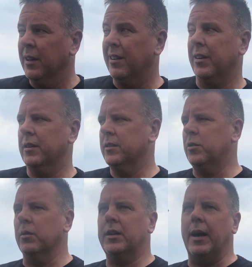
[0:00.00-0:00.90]
like
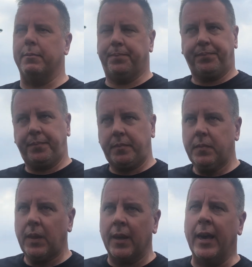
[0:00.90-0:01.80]
sort of
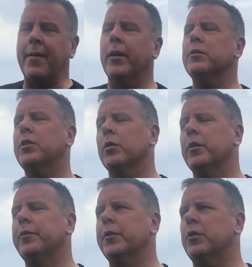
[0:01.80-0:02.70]
kept those sort
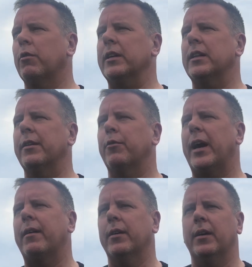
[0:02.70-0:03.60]
of great delivery
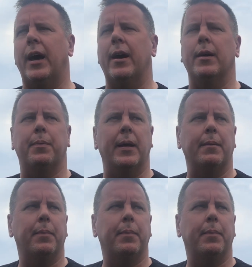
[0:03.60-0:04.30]
out of play.